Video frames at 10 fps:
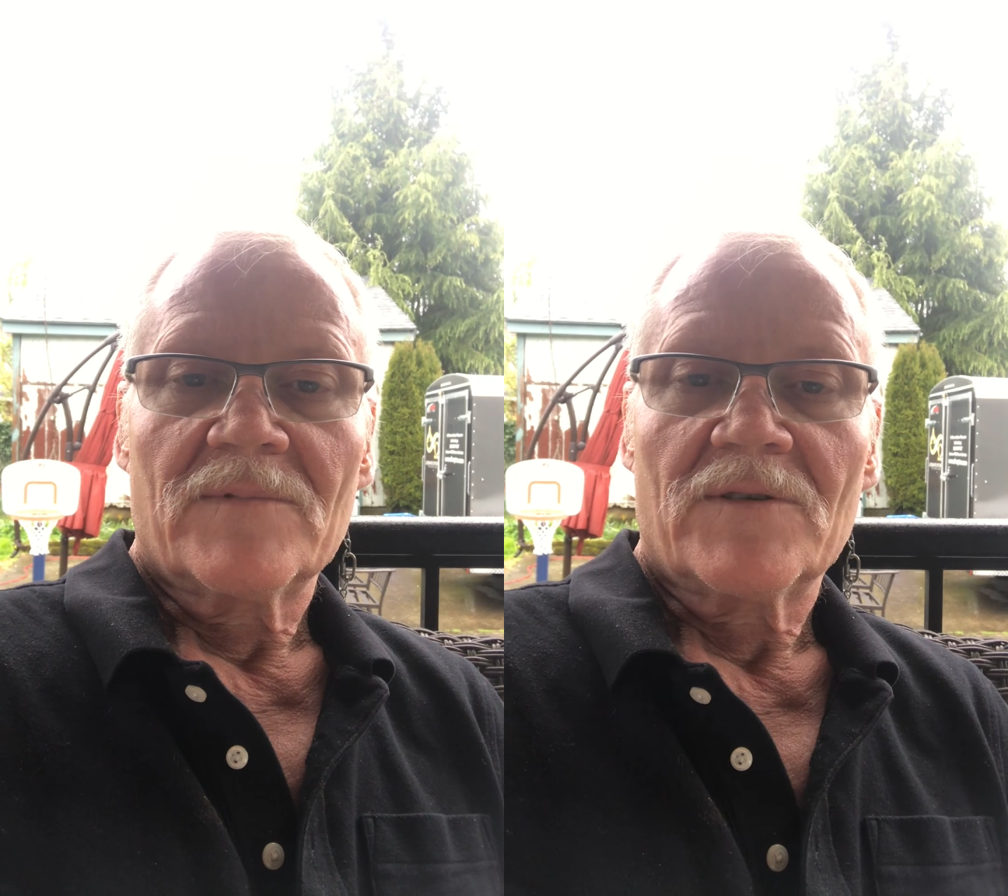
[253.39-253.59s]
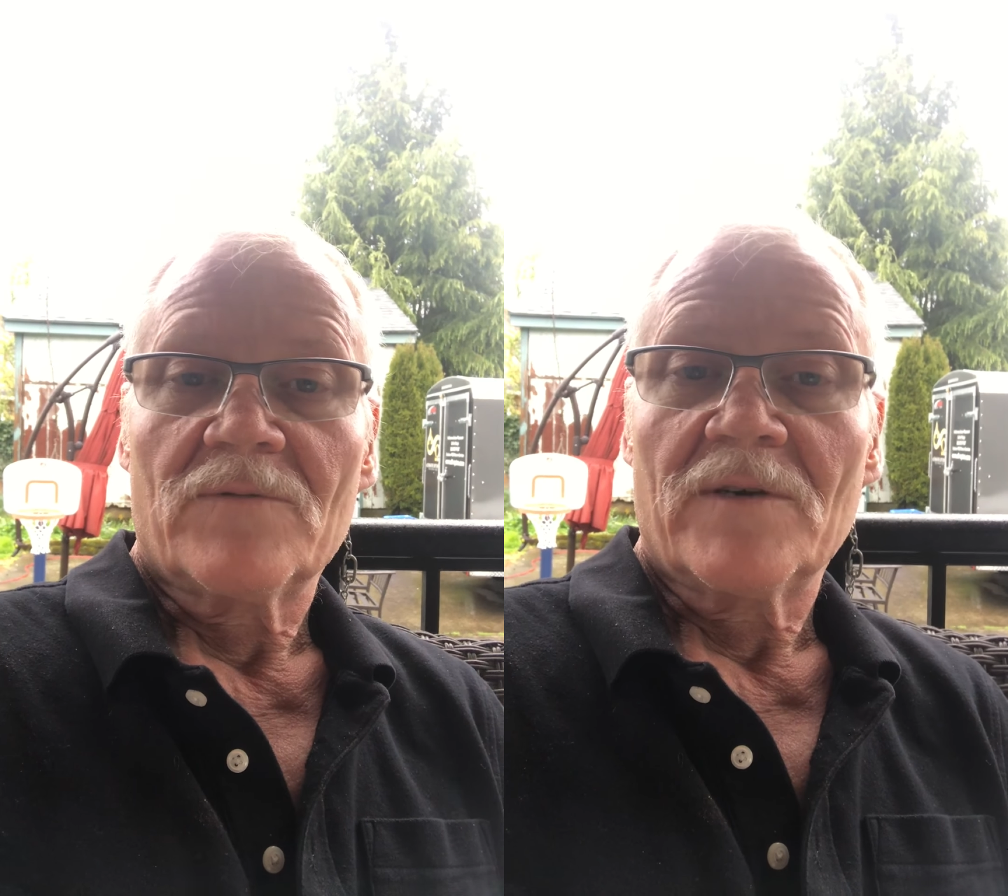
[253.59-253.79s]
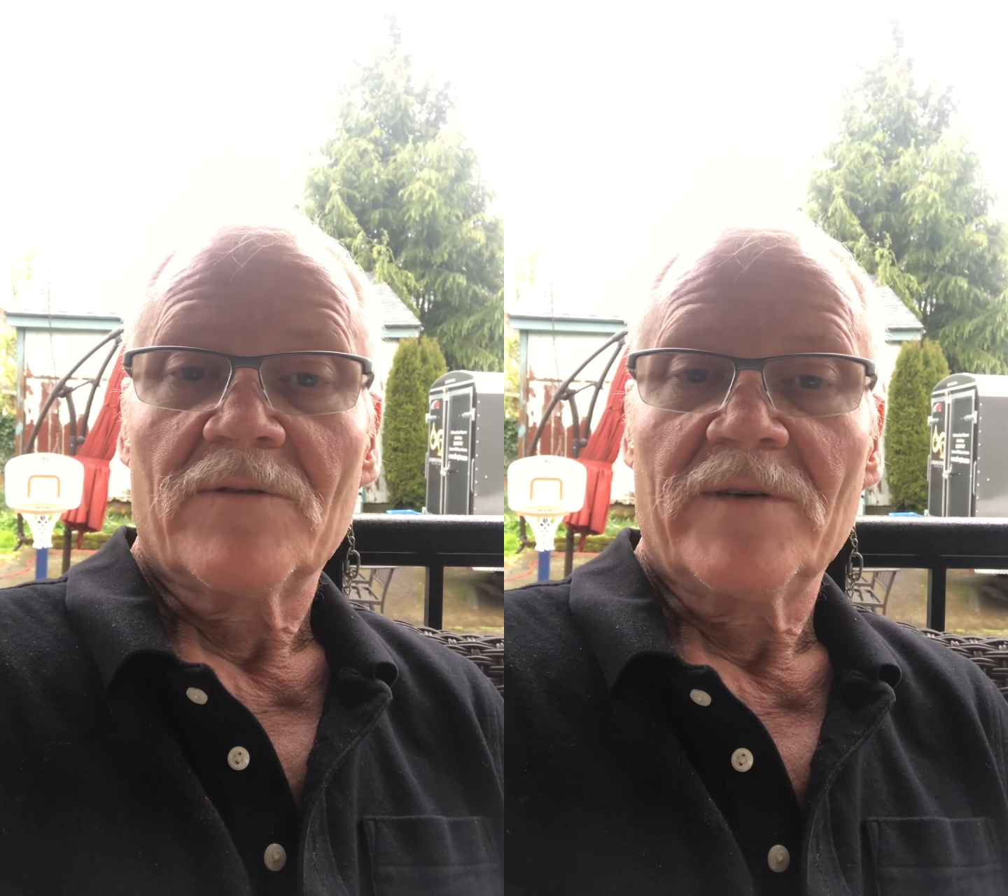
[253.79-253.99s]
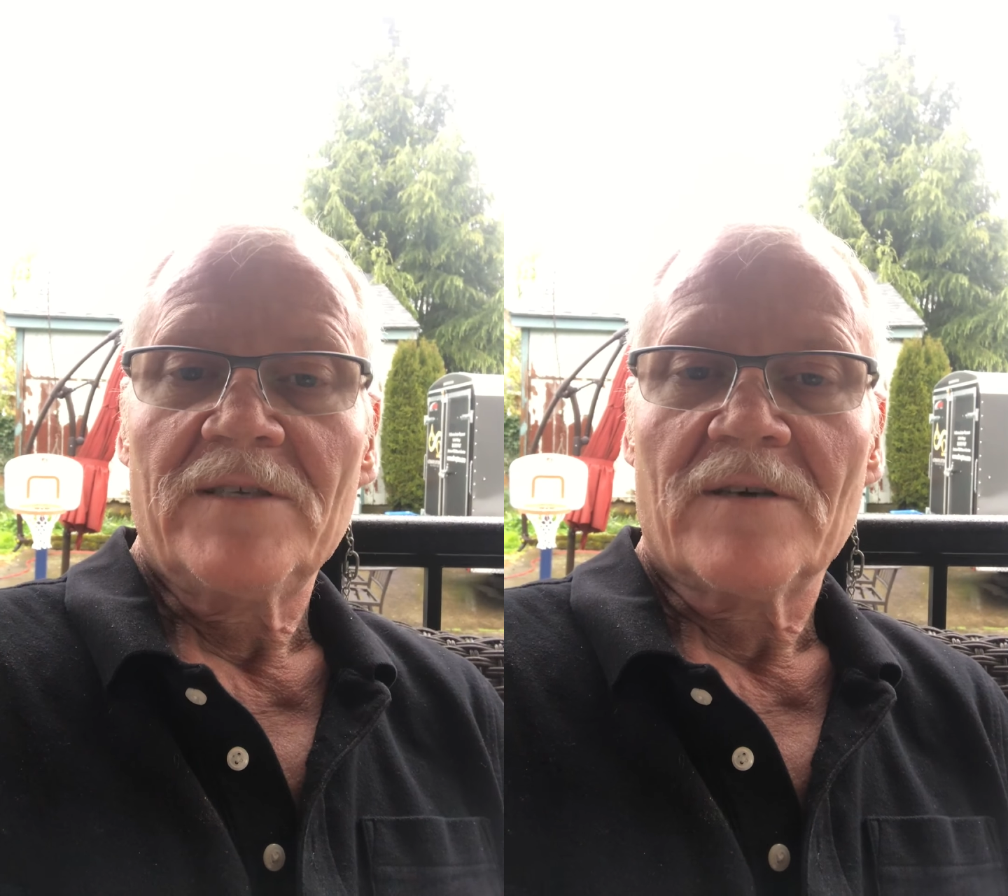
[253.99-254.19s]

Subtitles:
So what do we